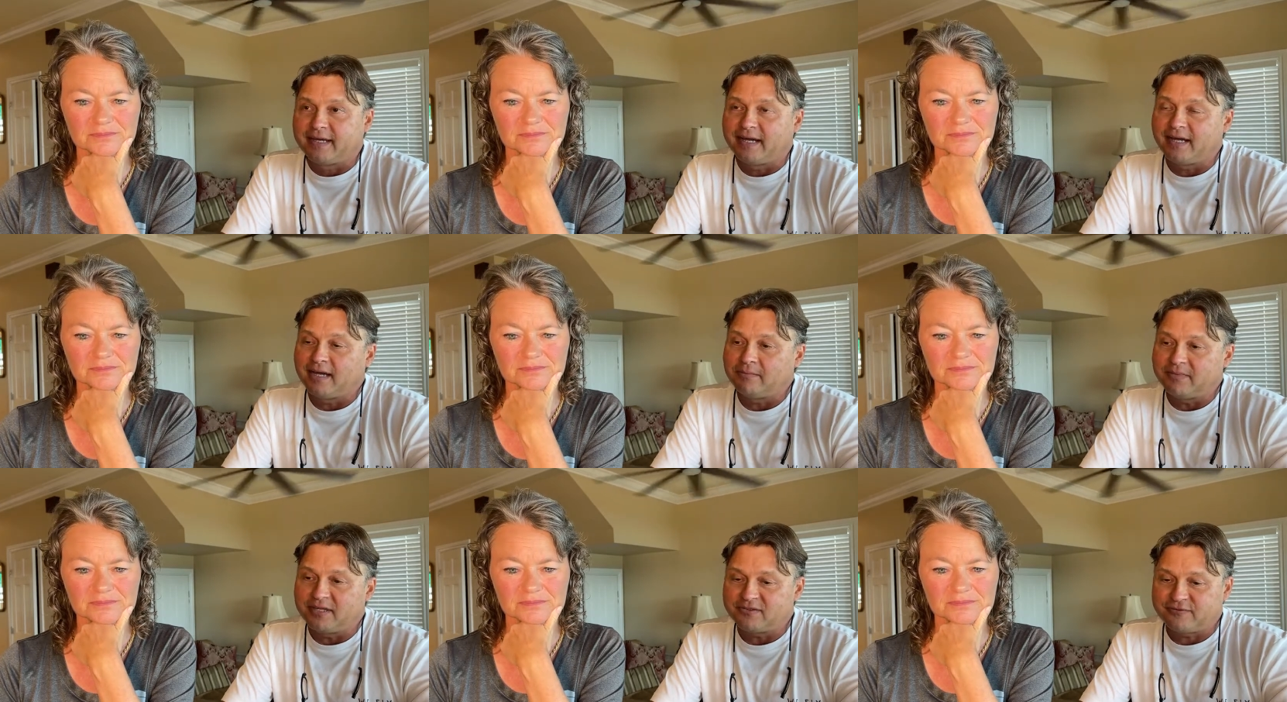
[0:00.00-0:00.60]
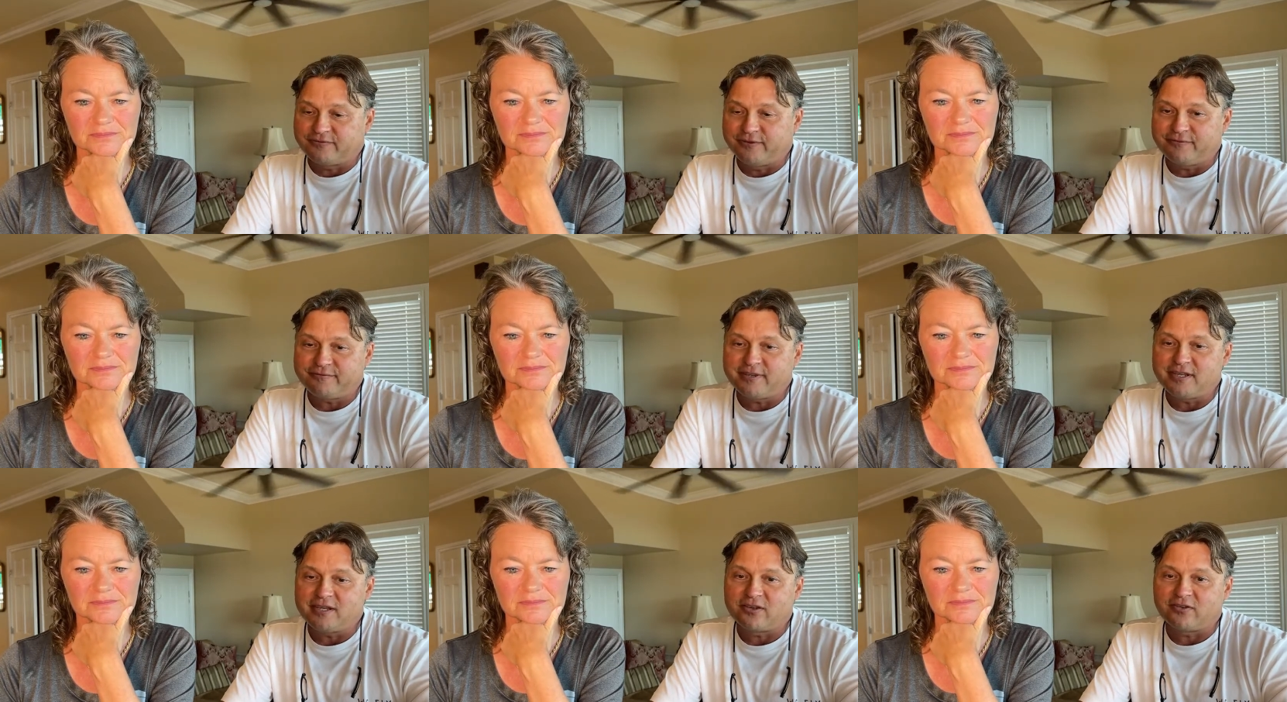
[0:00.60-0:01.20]
Speaker 1: It's
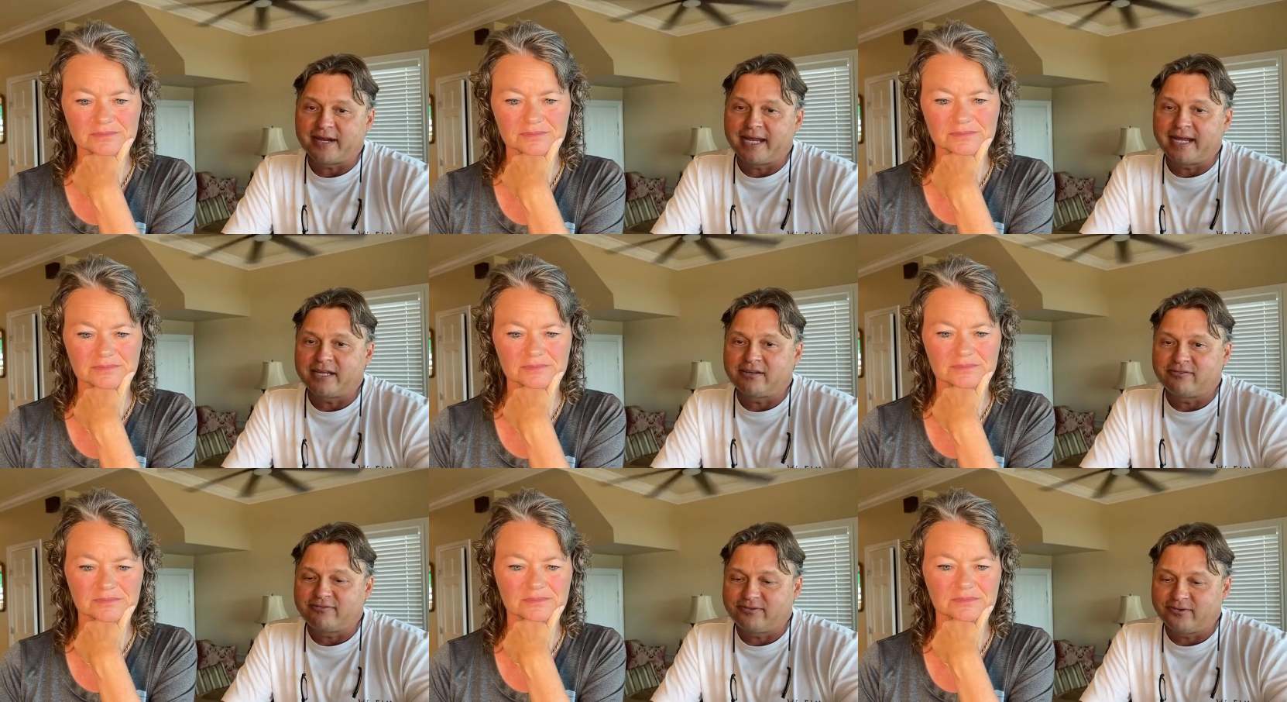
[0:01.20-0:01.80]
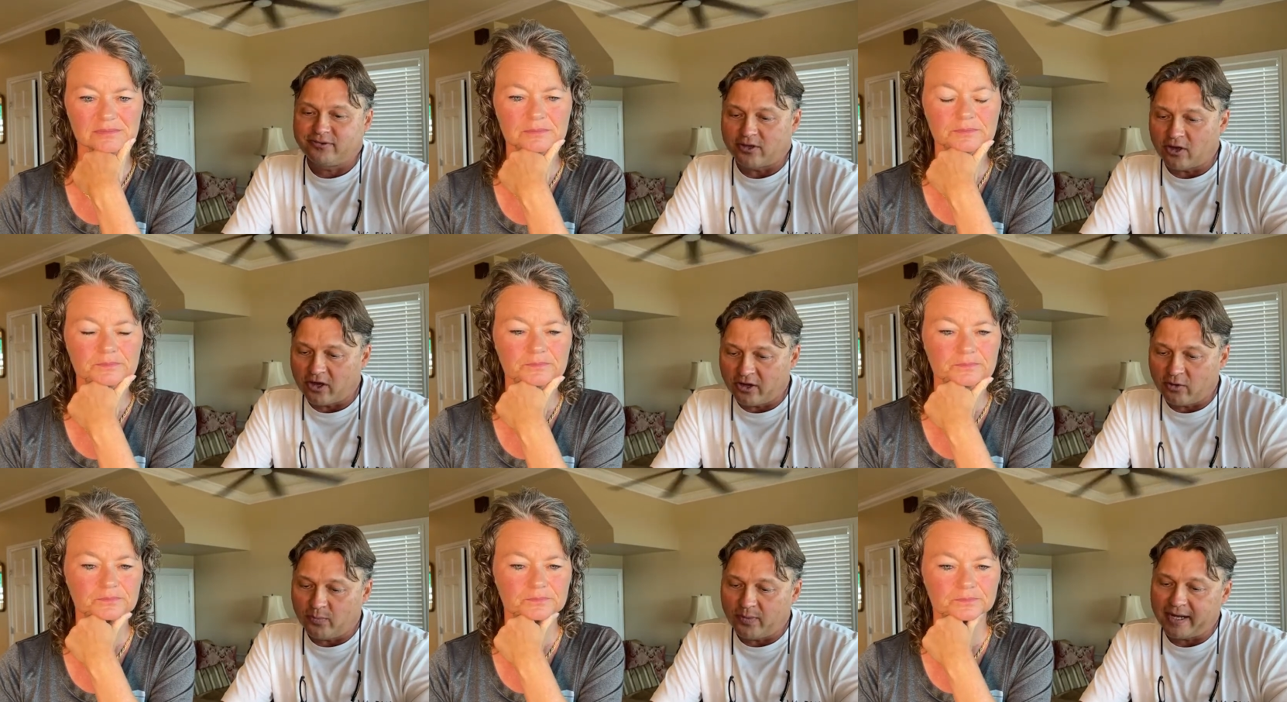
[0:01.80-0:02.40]
15 grand for the
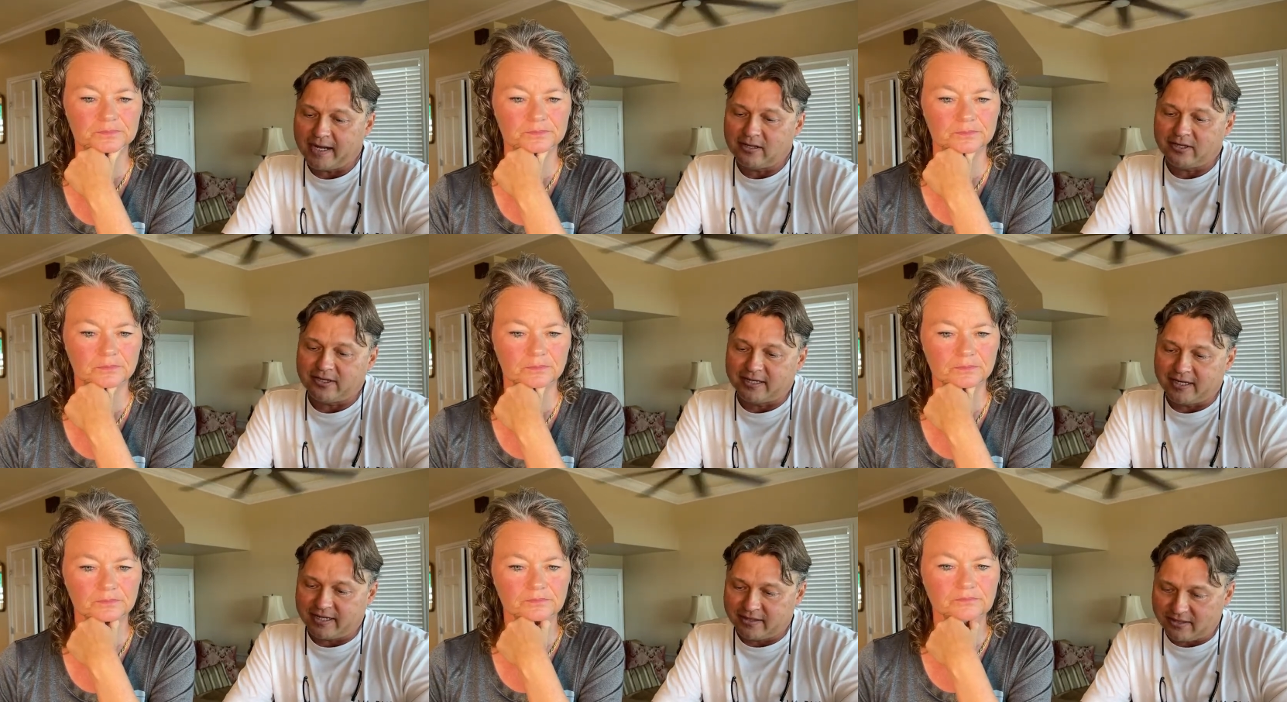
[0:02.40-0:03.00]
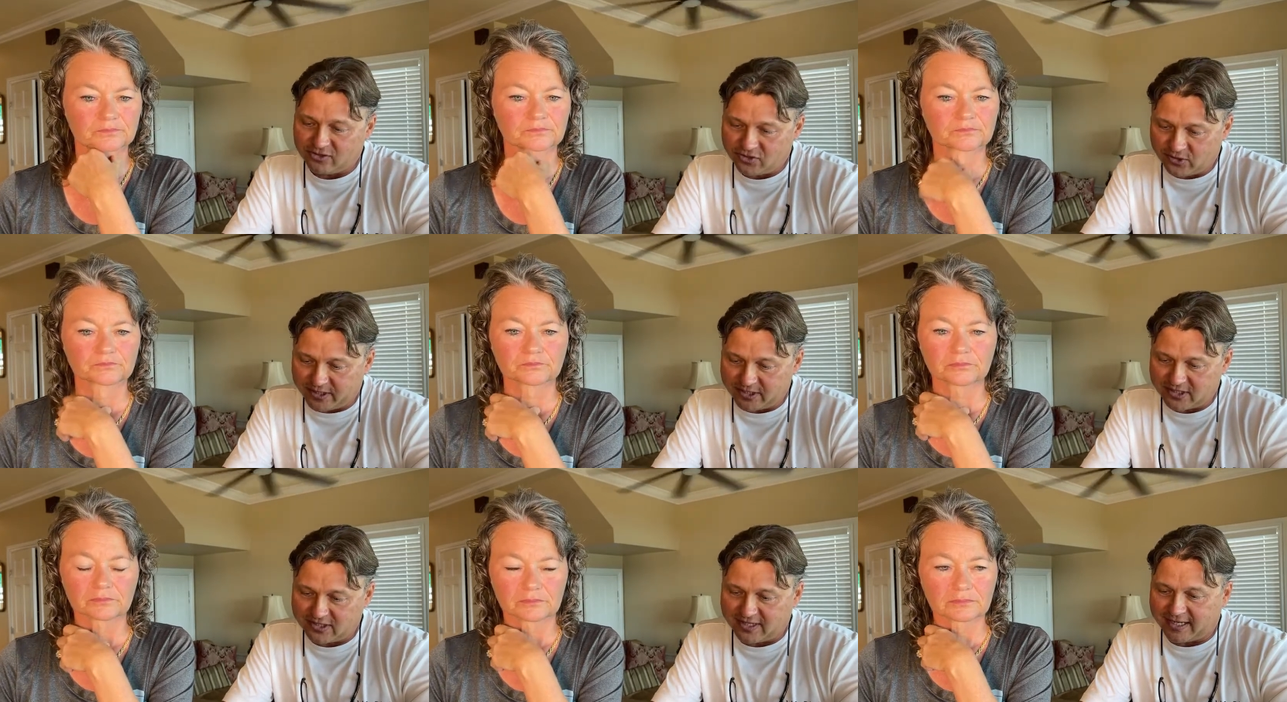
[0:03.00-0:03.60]
autopilot and the
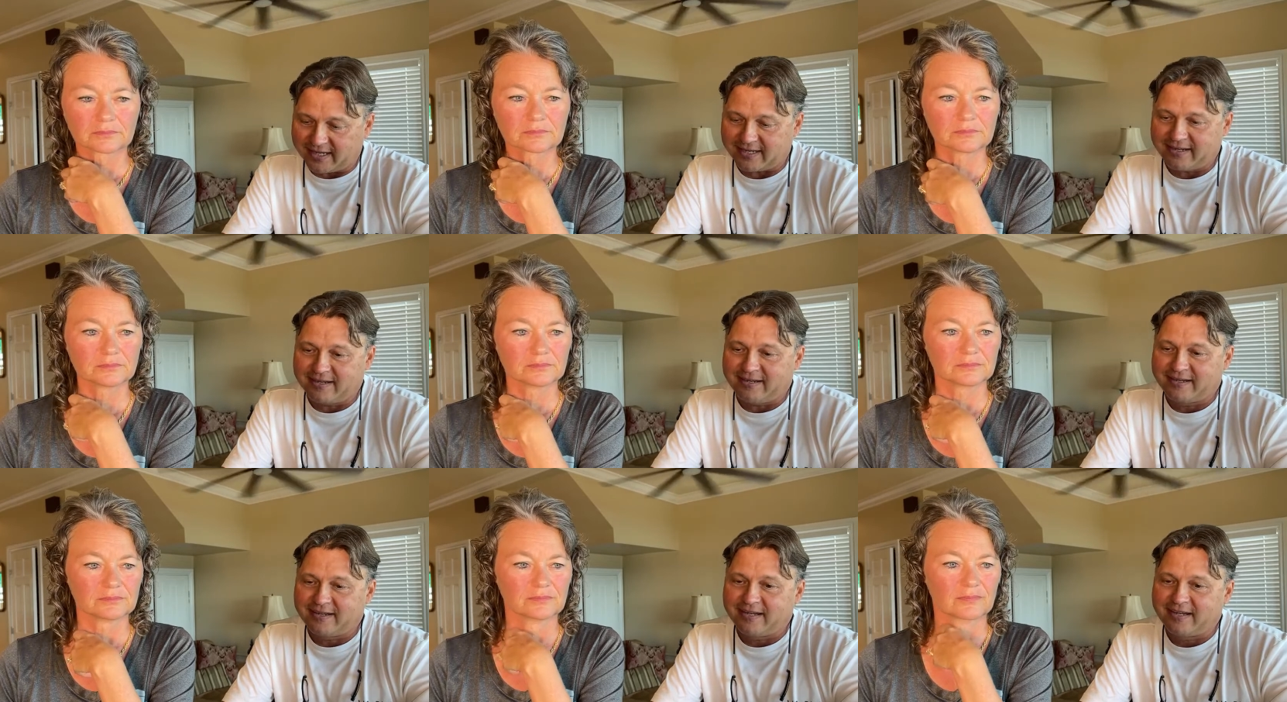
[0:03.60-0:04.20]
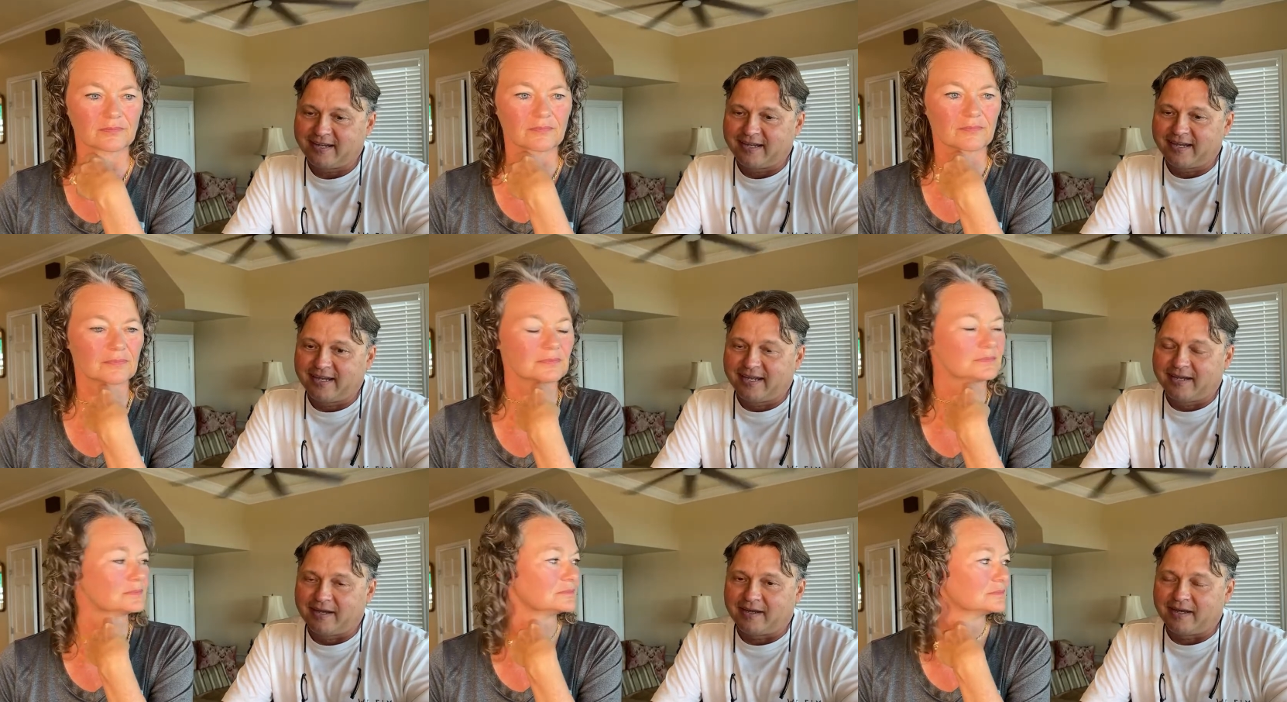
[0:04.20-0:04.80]
joystick.
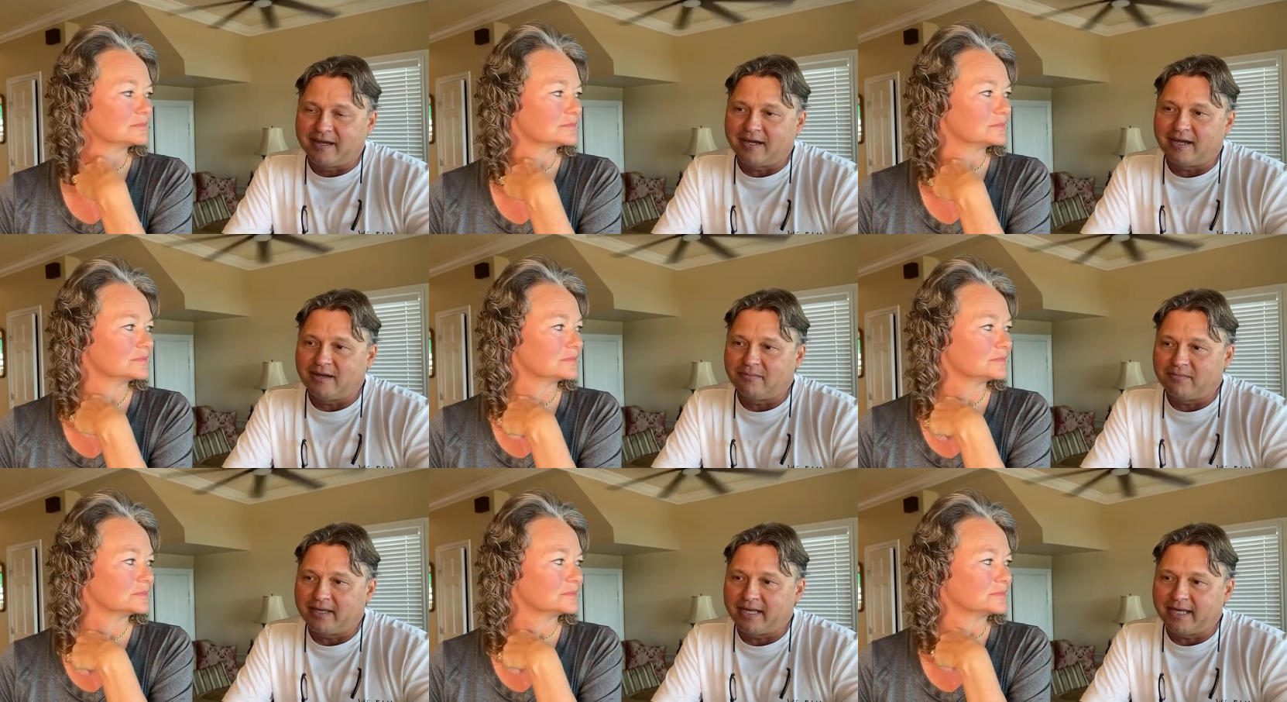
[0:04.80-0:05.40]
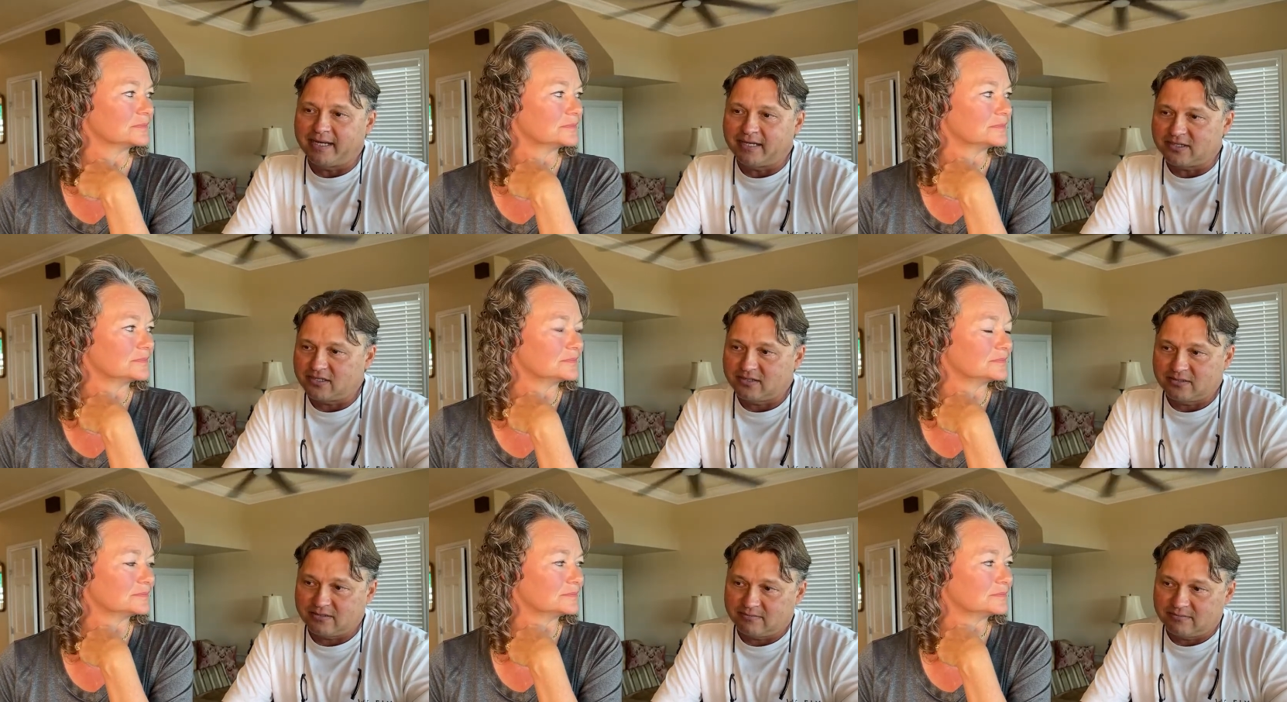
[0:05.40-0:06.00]
And
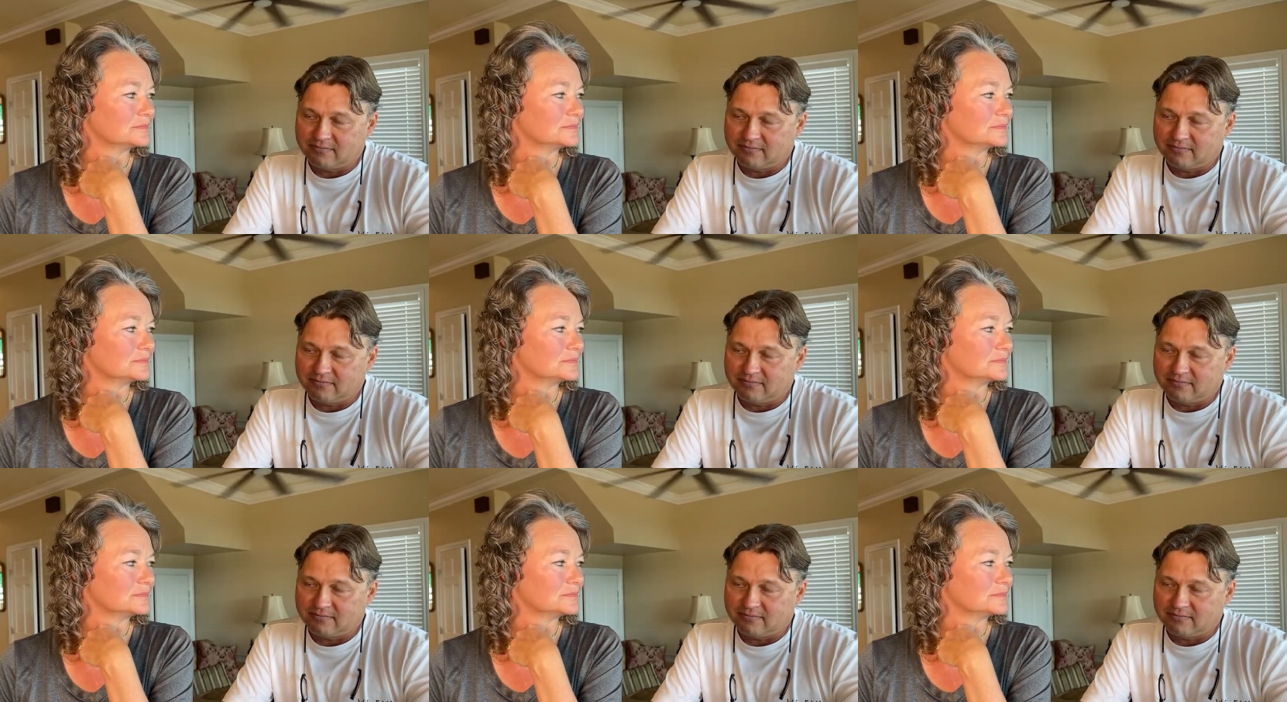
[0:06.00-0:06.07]
it's,